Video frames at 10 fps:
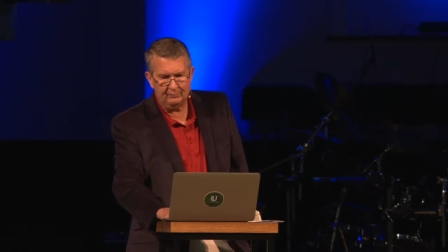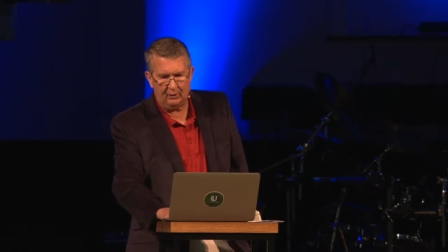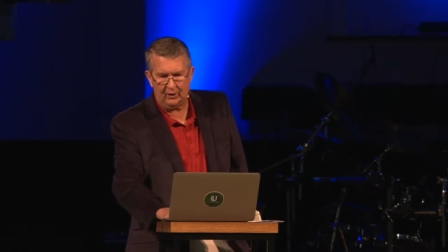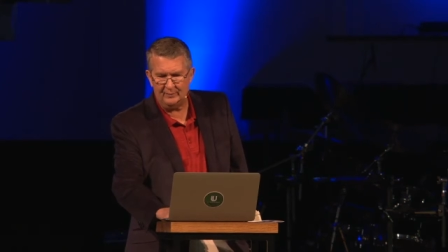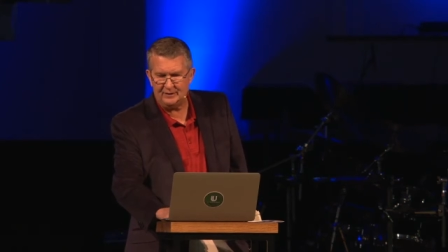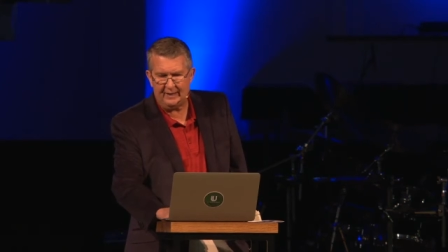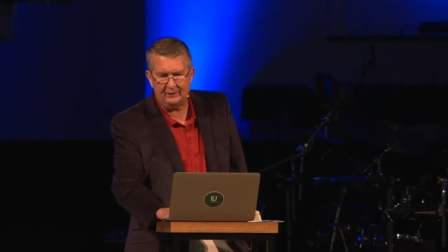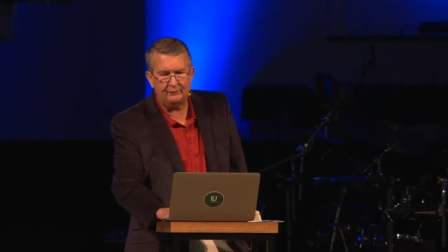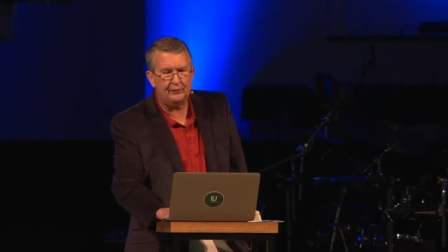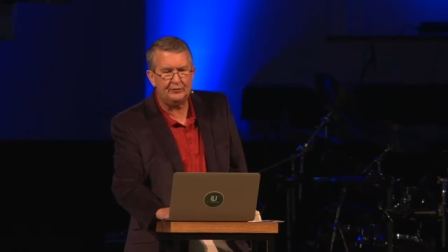Pergamos had
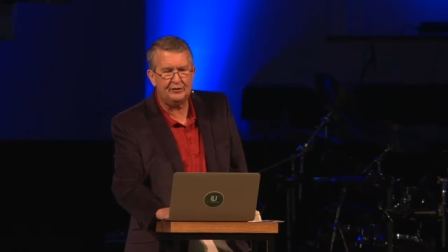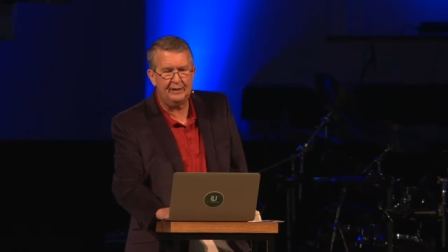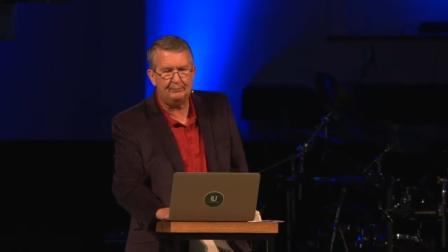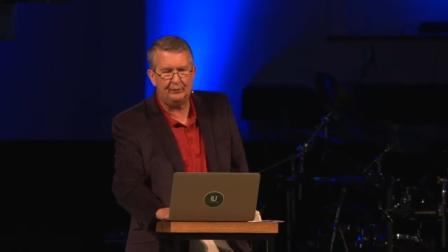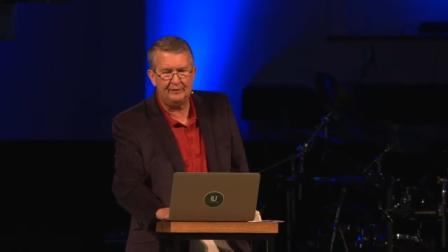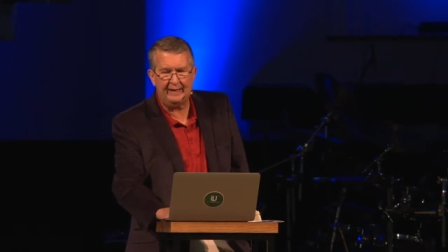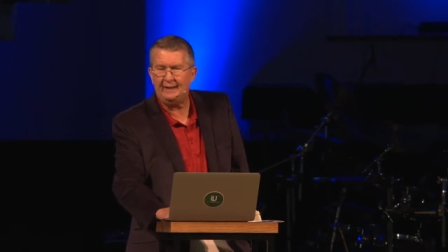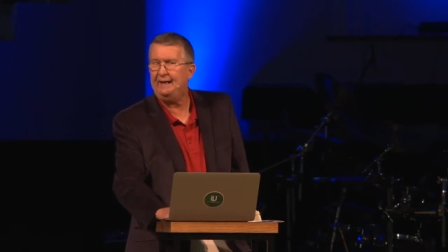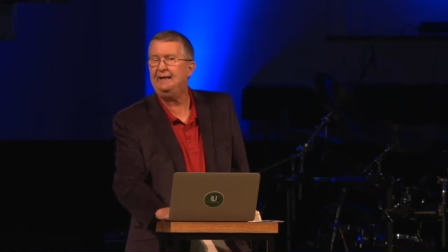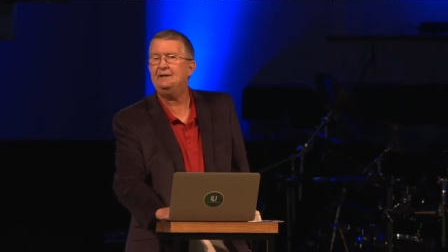the first temple
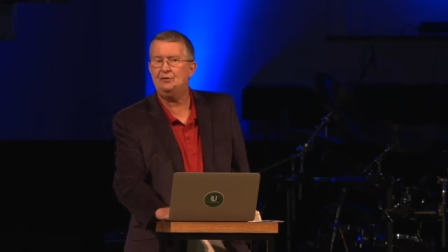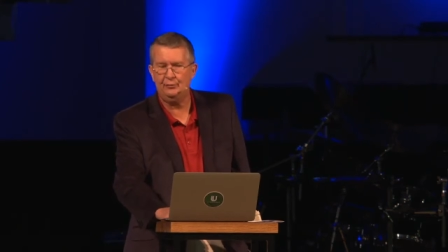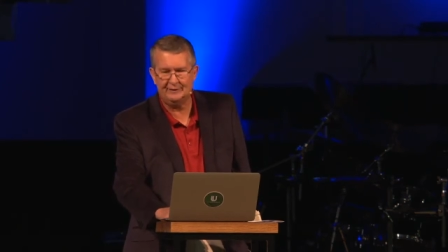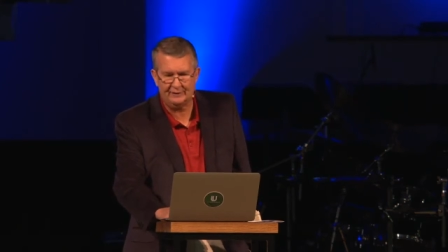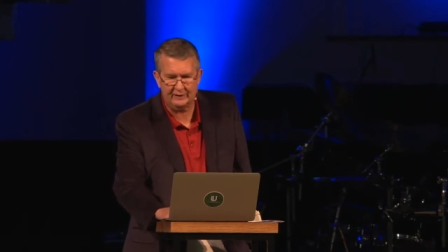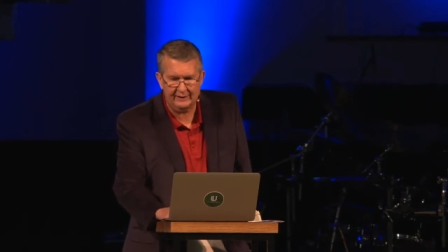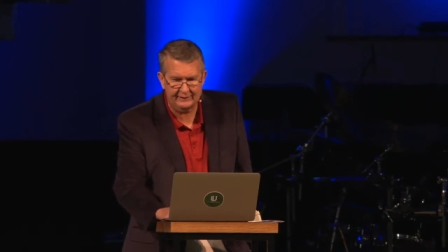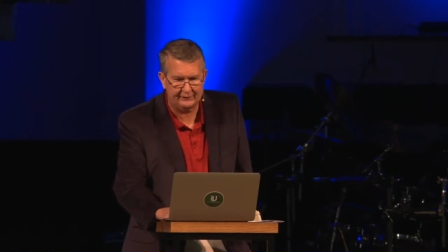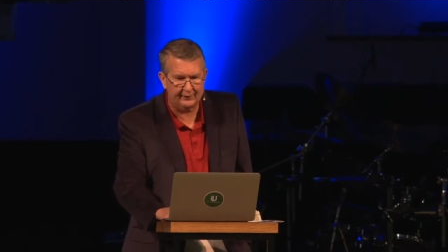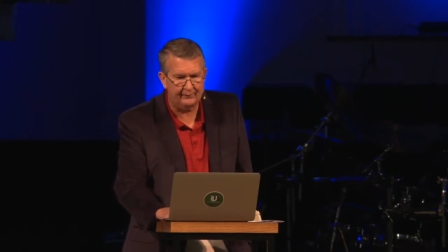dedicated to a
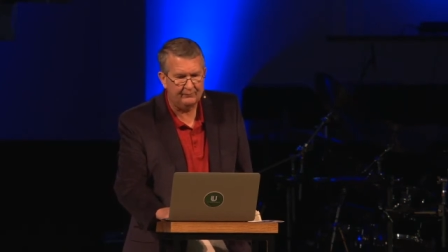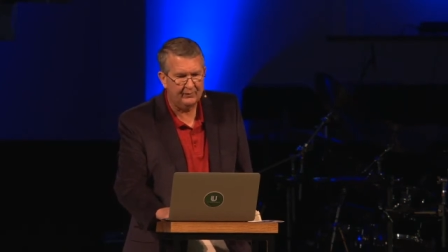Caesar,